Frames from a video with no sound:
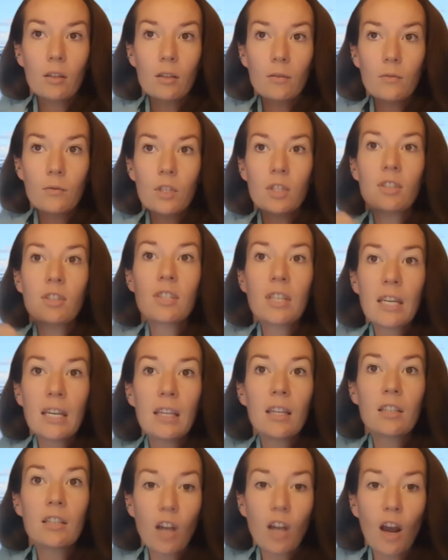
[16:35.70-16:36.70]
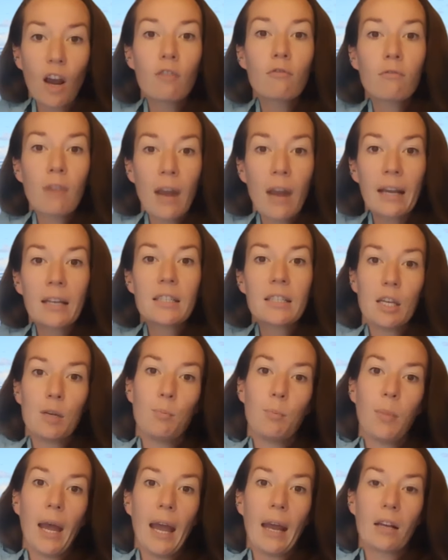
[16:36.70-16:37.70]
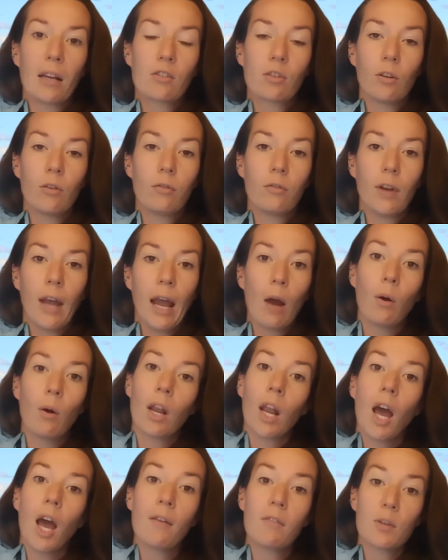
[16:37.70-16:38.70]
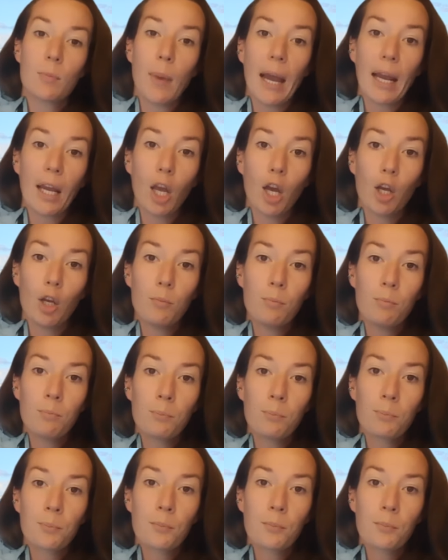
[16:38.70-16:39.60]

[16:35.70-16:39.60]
to see the direct impacts of our lives back home,